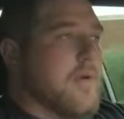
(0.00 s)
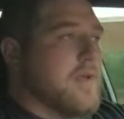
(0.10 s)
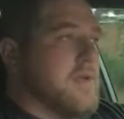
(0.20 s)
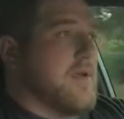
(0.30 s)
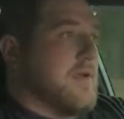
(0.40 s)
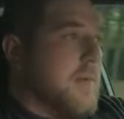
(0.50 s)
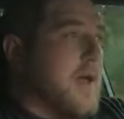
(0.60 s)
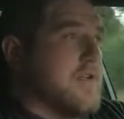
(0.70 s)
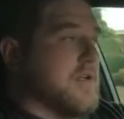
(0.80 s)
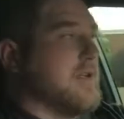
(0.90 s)
And as you can
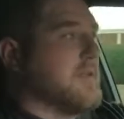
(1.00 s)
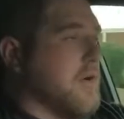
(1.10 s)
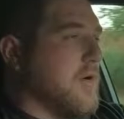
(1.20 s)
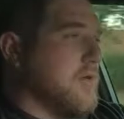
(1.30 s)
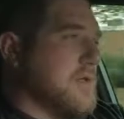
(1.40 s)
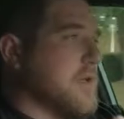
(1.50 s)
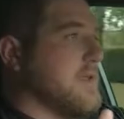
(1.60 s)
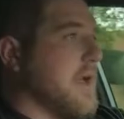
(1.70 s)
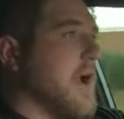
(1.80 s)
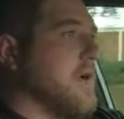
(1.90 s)
imagine, it circles the
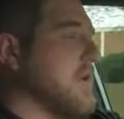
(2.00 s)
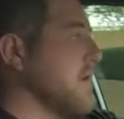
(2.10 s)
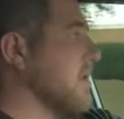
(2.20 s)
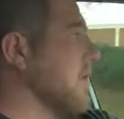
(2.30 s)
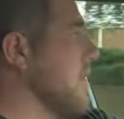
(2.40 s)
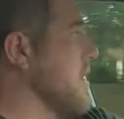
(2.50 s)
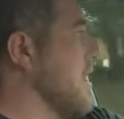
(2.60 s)
entire deal.